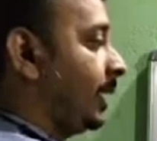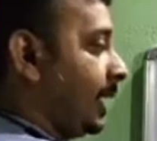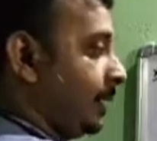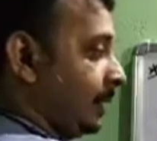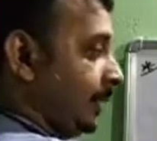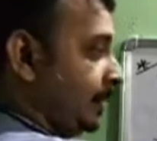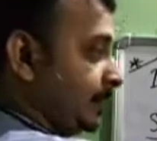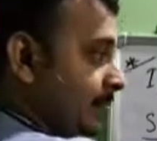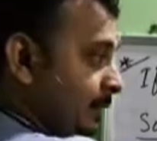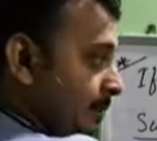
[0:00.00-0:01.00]
And it
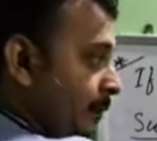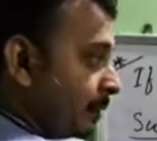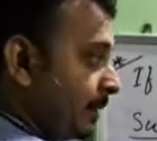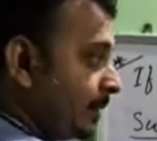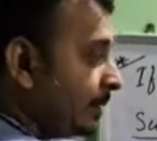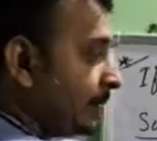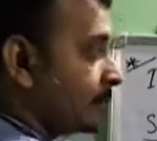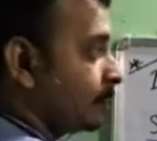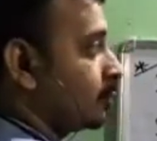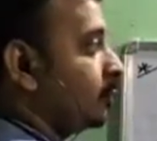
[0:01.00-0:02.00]
is in simple present
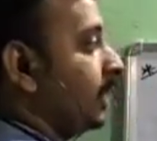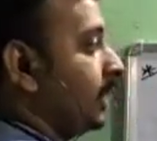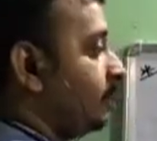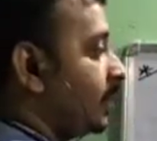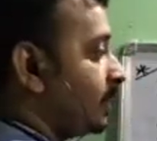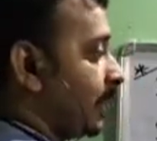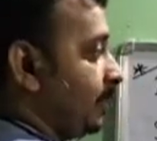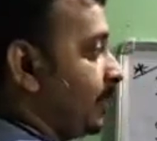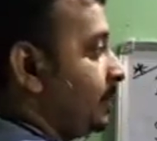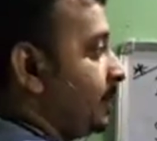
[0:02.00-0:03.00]
tense. So if the
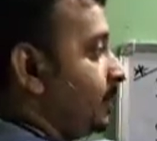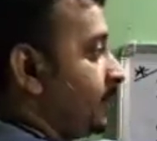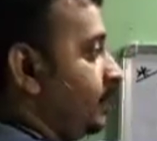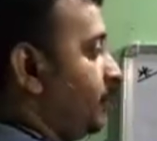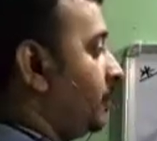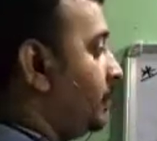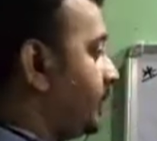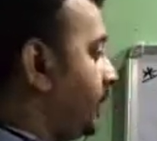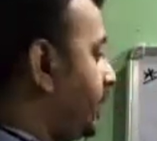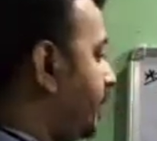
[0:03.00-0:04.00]
sentence is simple
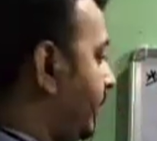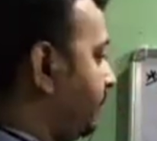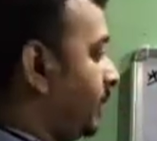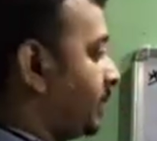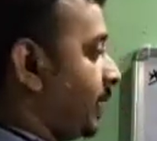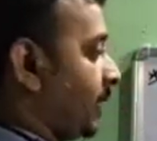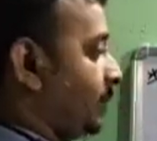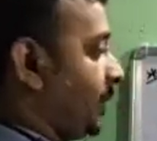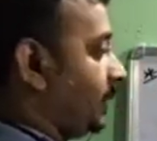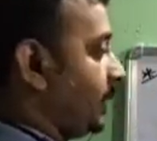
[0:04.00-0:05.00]
present, if the
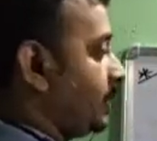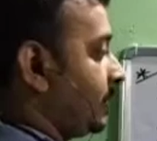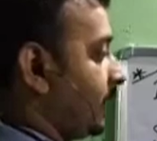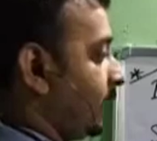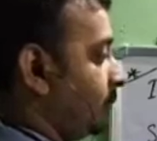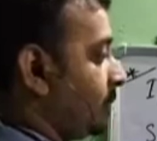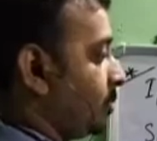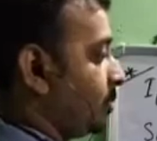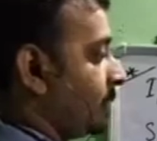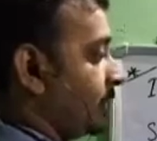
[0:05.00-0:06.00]
subject is third
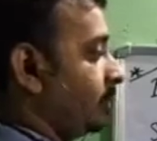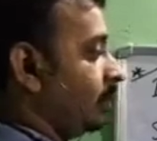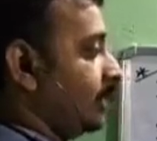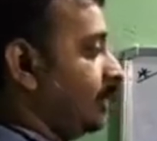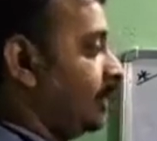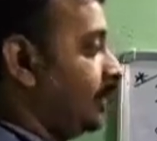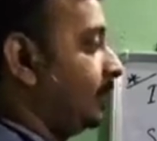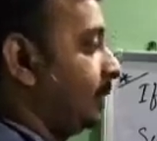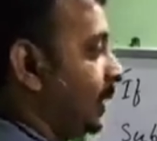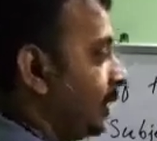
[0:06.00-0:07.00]
person singular,
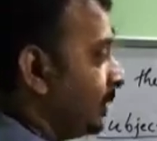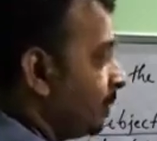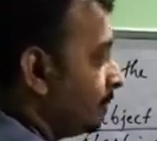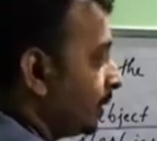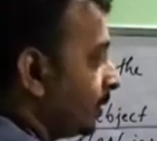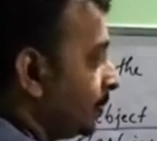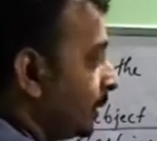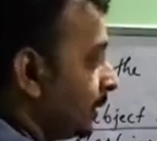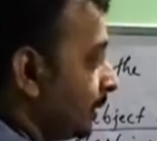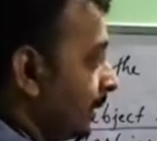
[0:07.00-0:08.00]
then the verb
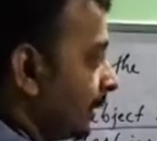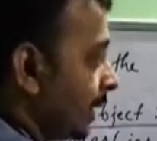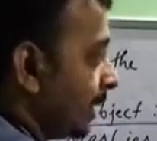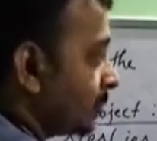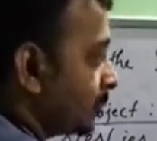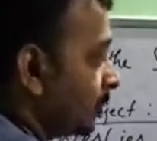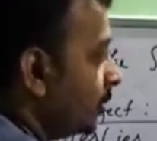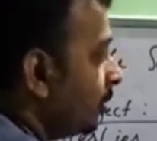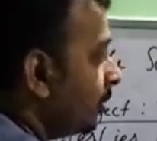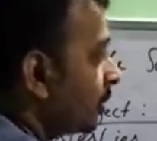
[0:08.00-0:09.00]
will take s
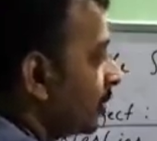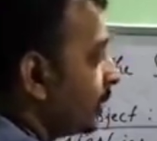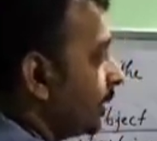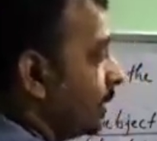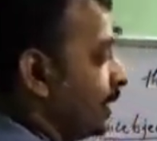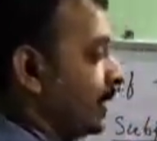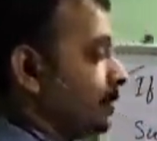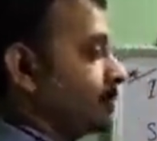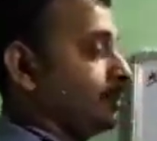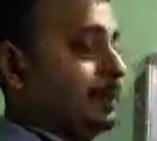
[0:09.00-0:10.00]
or
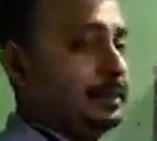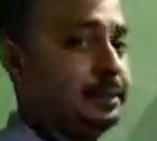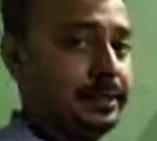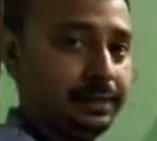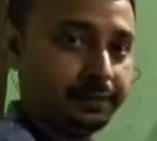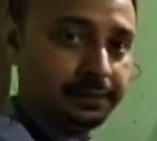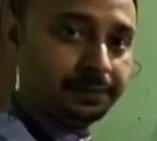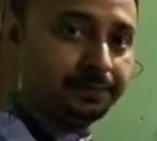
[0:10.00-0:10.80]
es with it.